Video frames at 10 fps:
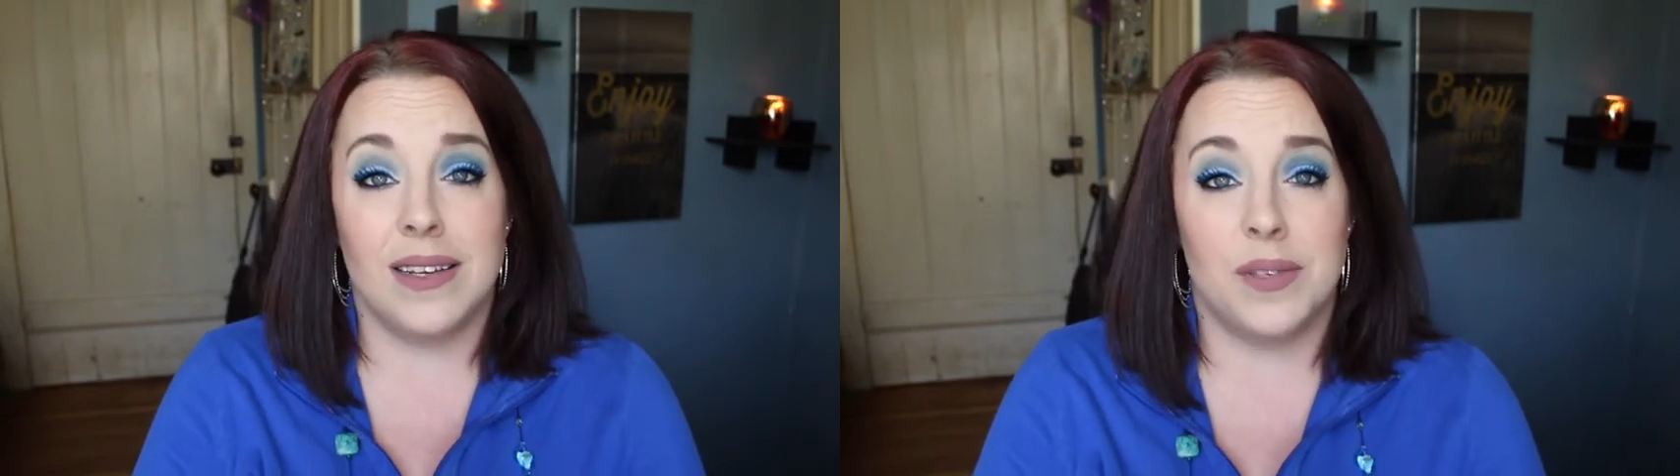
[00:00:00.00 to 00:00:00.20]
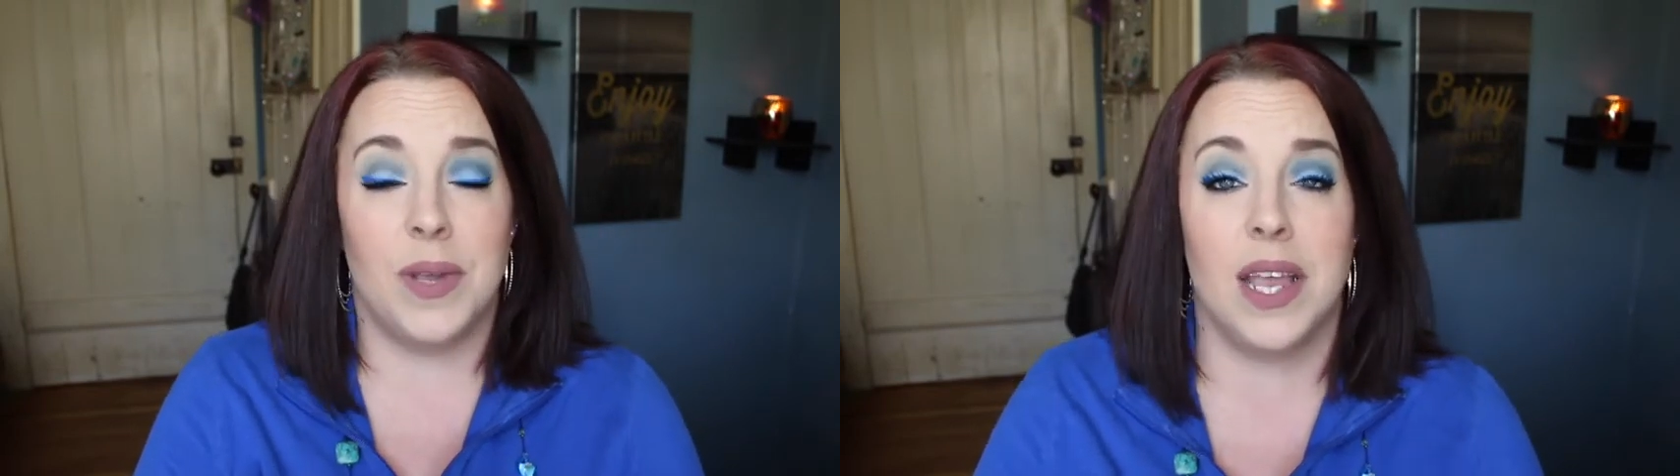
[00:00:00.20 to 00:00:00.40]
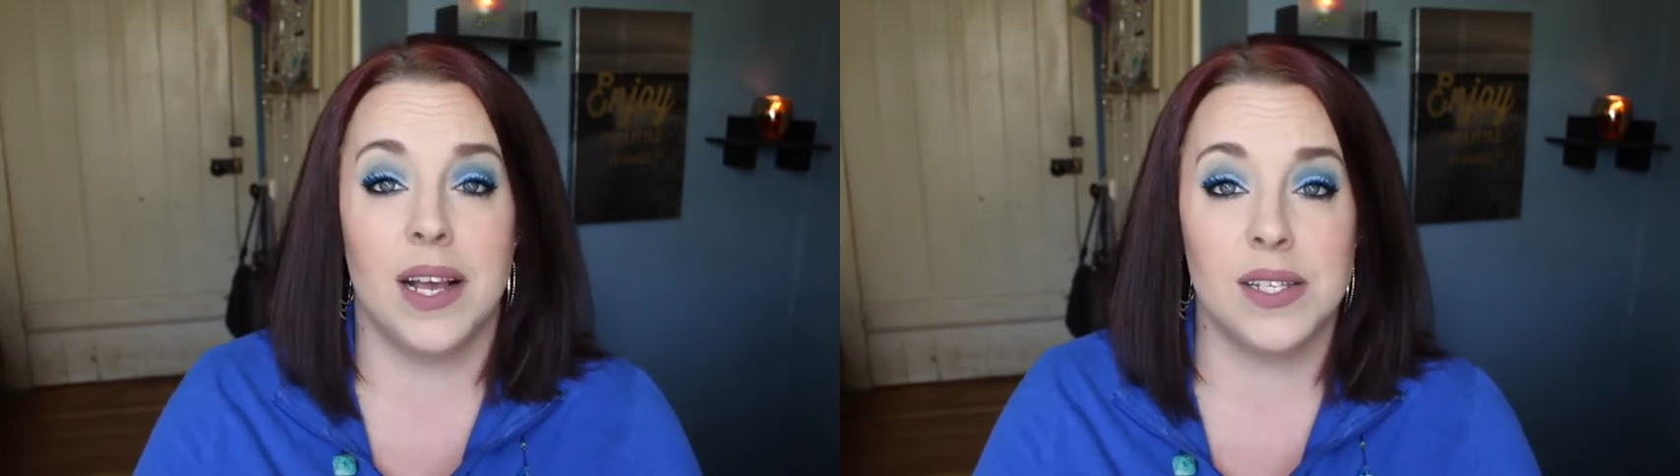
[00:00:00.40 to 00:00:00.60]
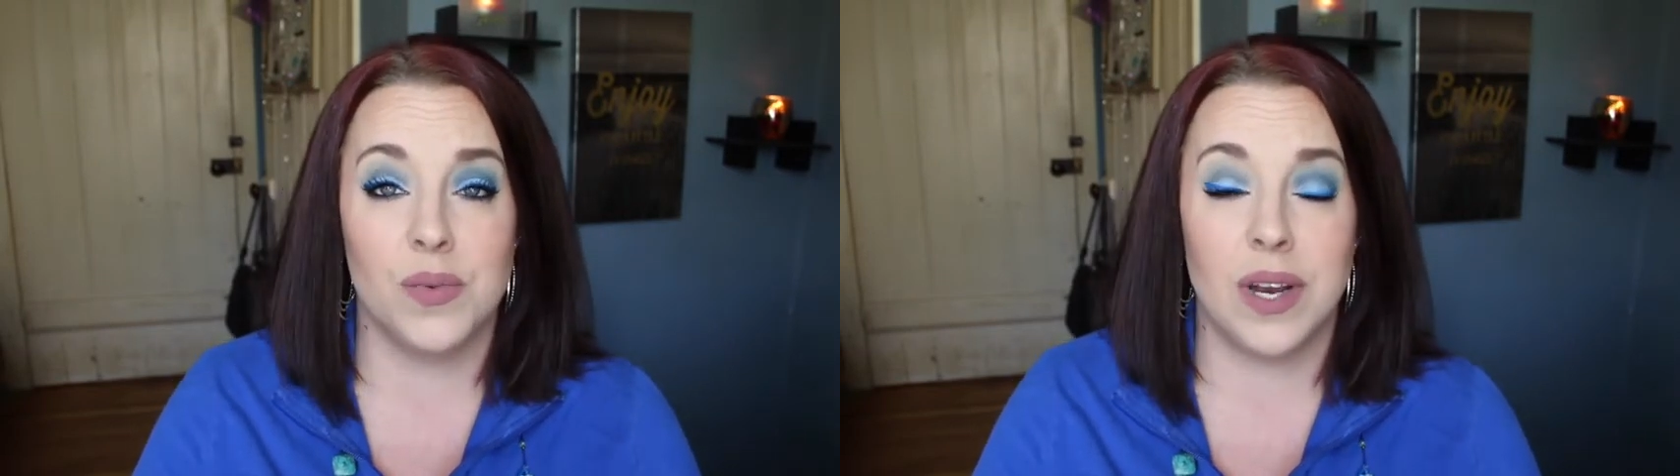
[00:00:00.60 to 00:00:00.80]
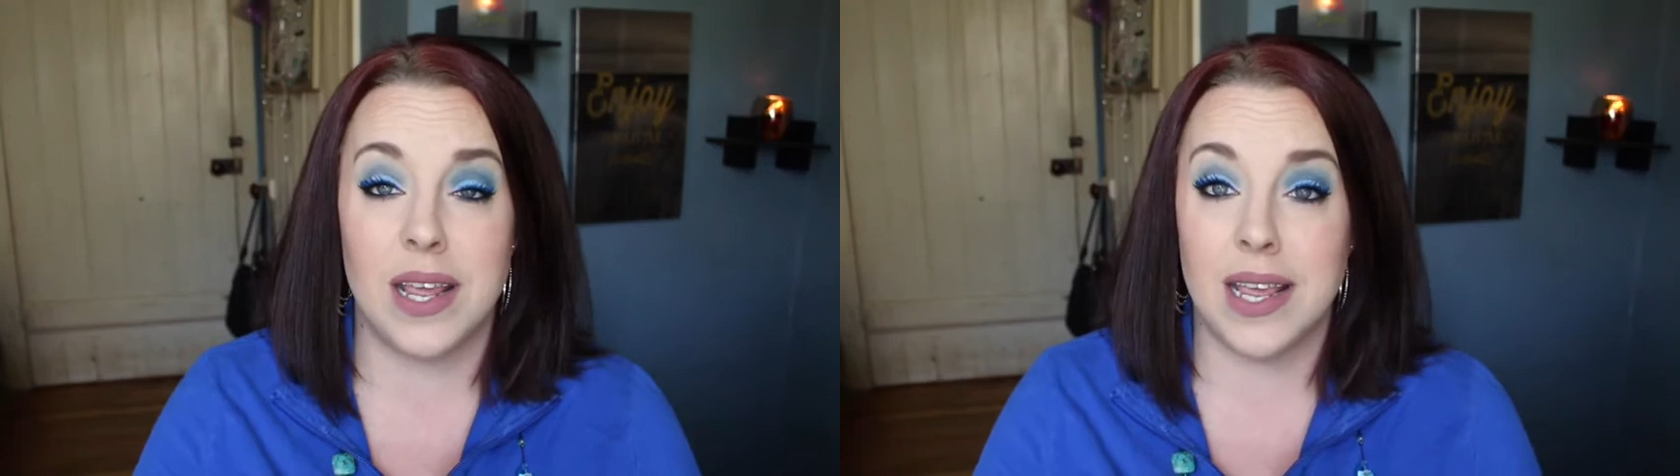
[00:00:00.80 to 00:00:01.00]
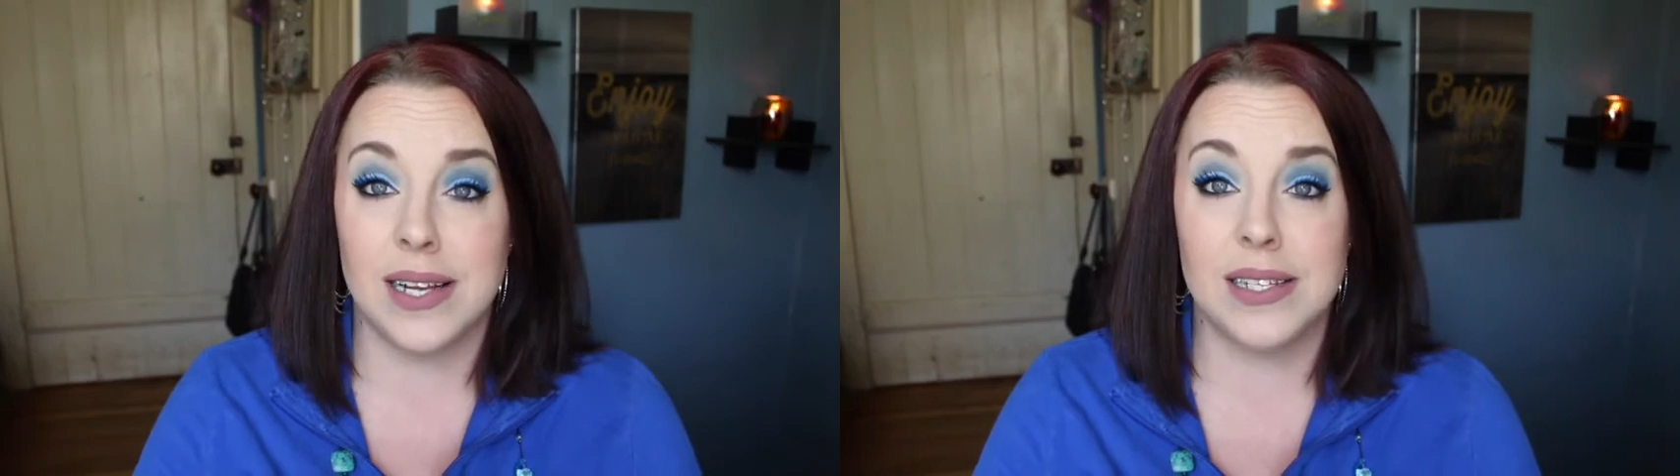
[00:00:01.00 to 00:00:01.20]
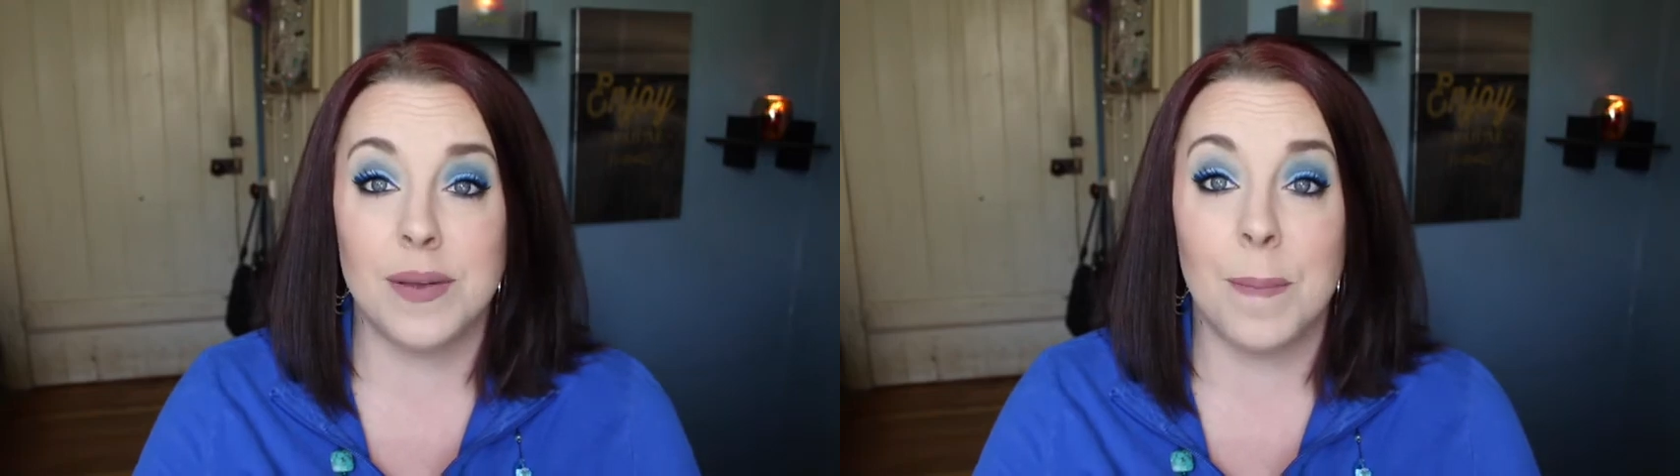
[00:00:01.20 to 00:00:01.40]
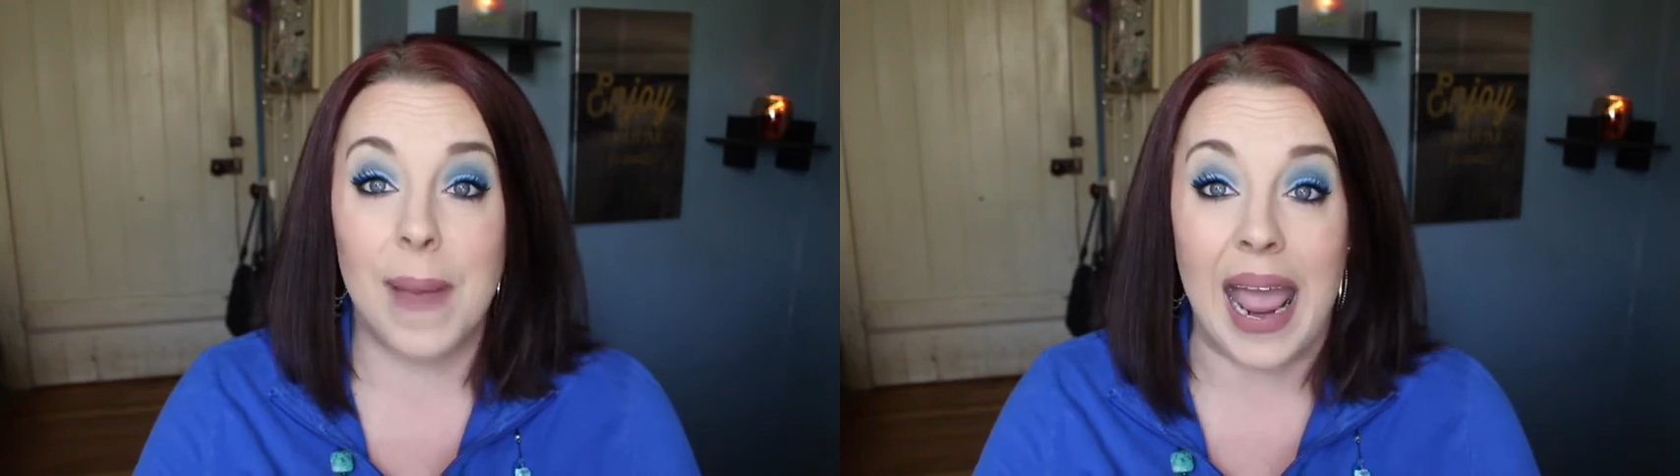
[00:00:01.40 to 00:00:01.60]
is because when he gets
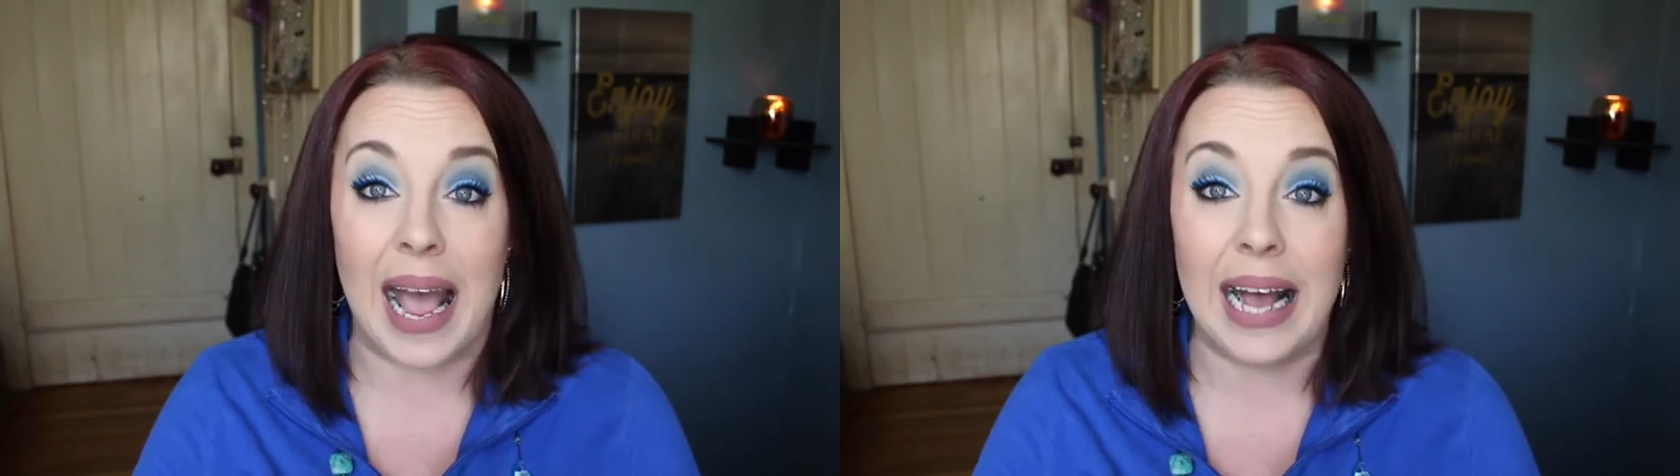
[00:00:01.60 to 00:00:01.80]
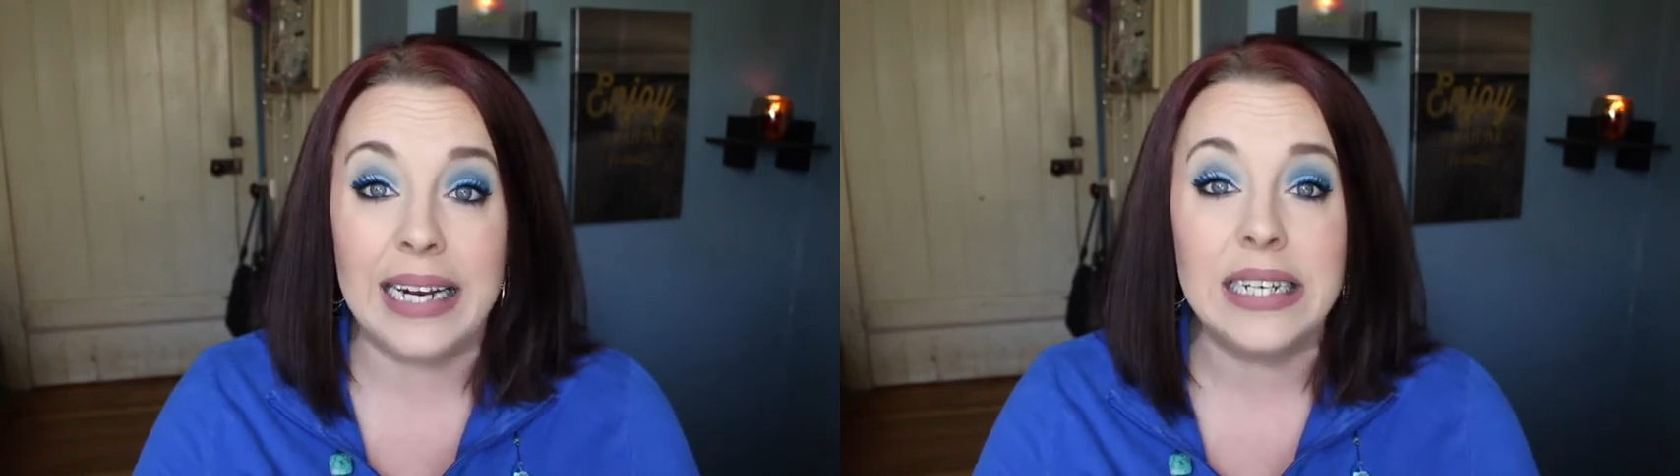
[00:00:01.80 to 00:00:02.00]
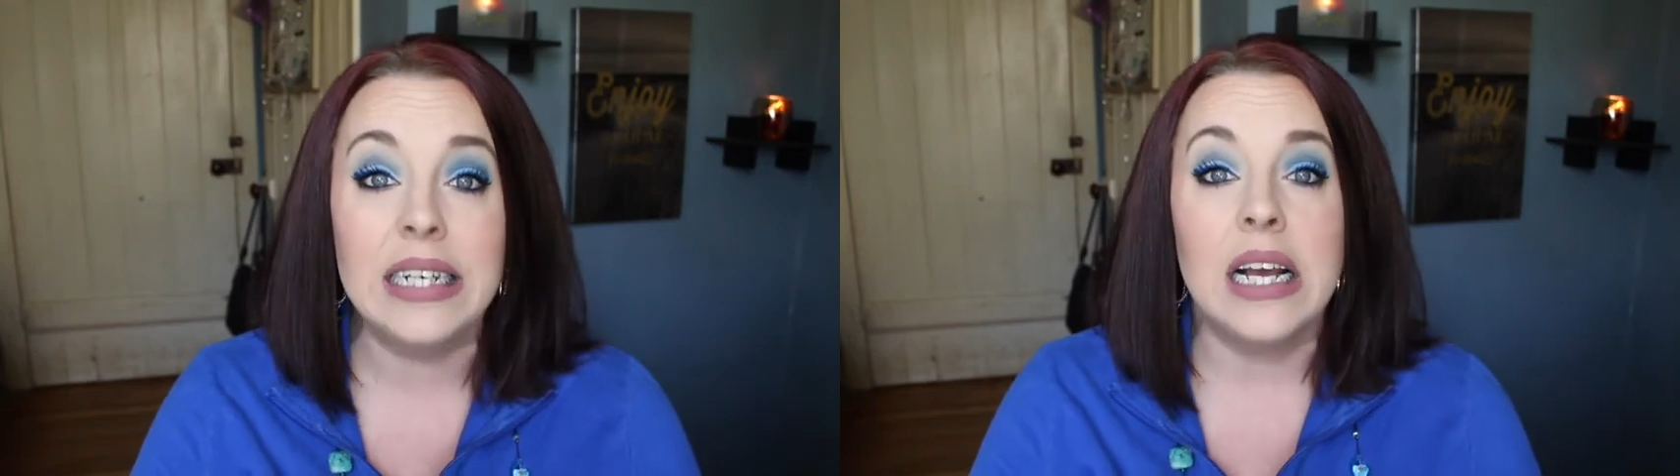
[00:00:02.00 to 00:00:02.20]
mad,